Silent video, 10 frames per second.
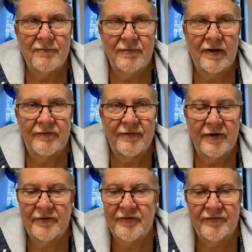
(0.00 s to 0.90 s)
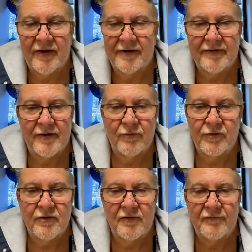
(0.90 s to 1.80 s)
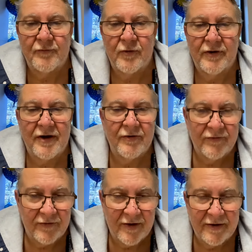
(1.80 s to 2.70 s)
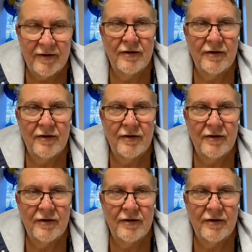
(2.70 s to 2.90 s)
They're just like, they don't do nothing for you. They're just like,